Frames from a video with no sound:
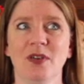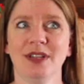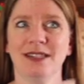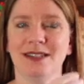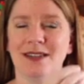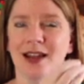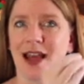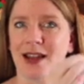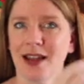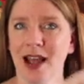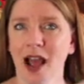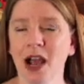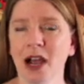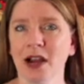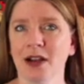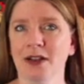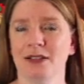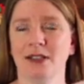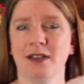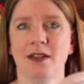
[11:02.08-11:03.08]
it's not
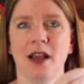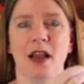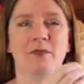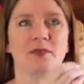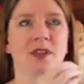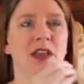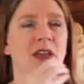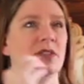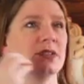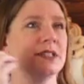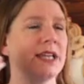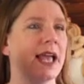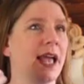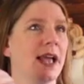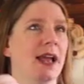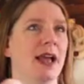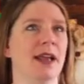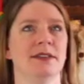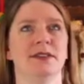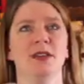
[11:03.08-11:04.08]
ours. The other day
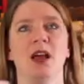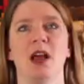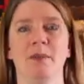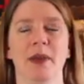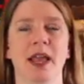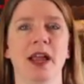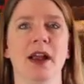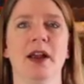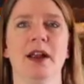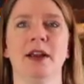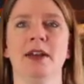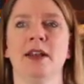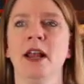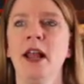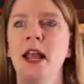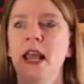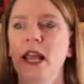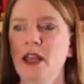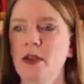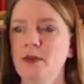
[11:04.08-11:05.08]
I saw a parent, and
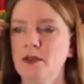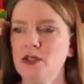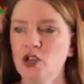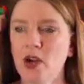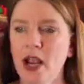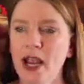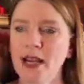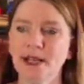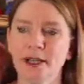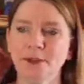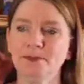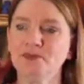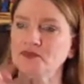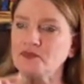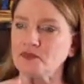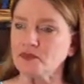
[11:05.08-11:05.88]
he was trying to